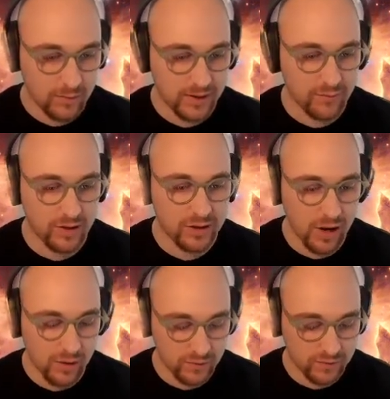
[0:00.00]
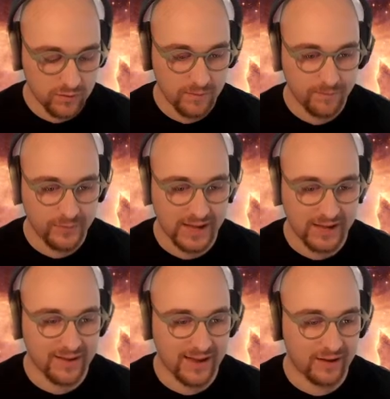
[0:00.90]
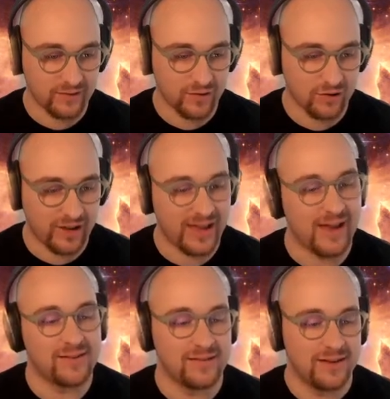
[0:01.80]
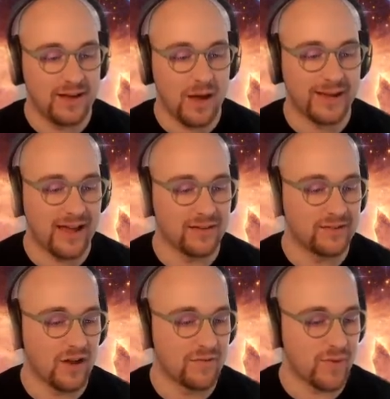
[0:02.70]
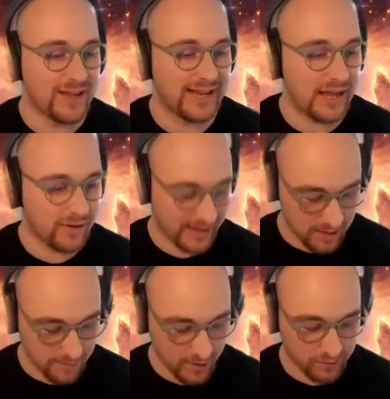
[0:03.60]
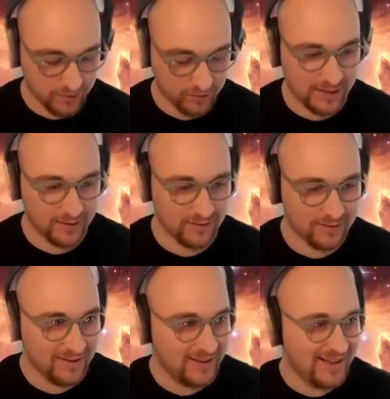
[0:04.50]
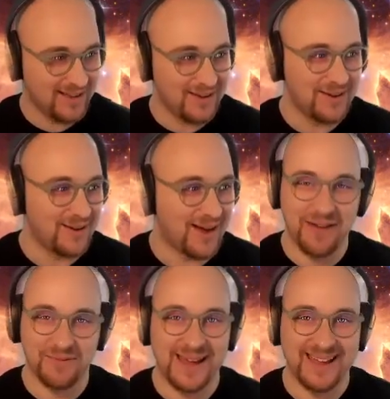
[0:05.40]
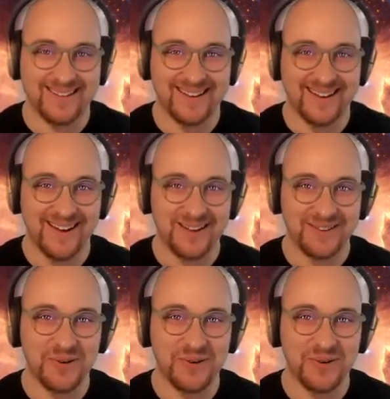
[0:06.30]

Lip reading: we can run node index.js and we get server running AOK boss, which means I haven't made an